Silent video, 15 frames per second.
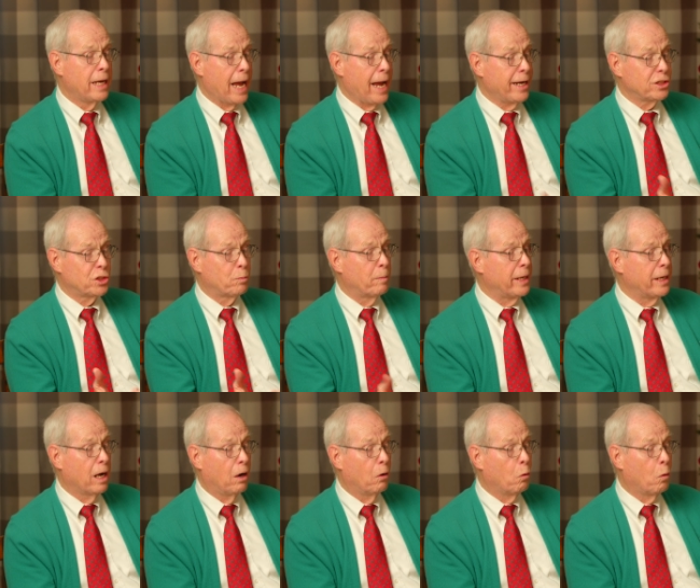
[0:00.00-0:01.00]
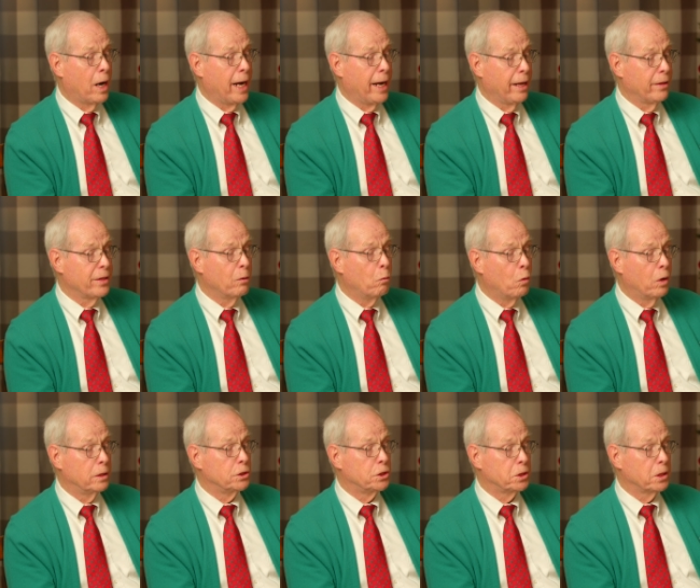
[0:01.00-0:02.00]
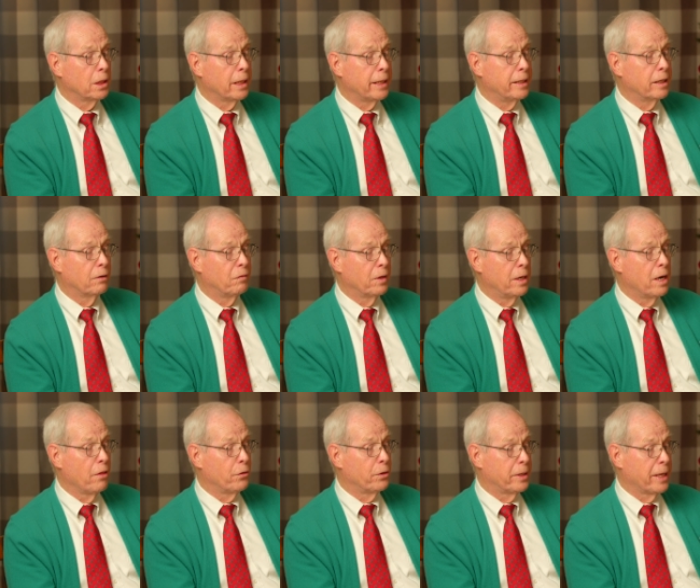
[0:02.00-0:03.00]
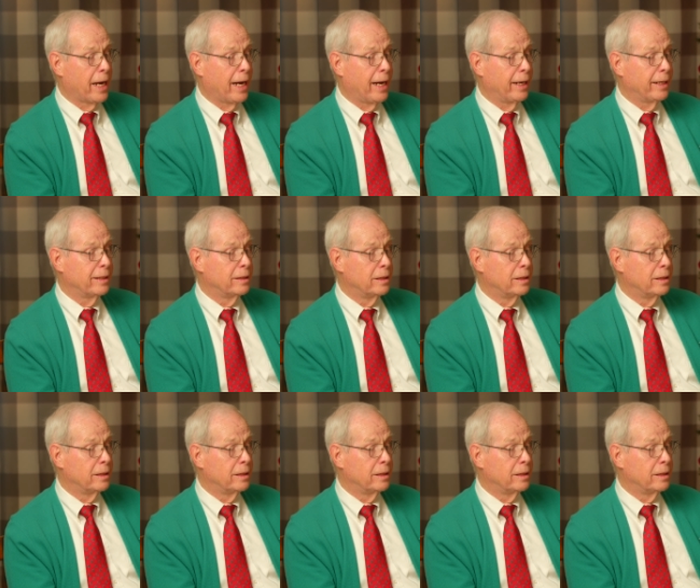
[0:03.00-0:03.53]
Ask me not why, that one should live, another die.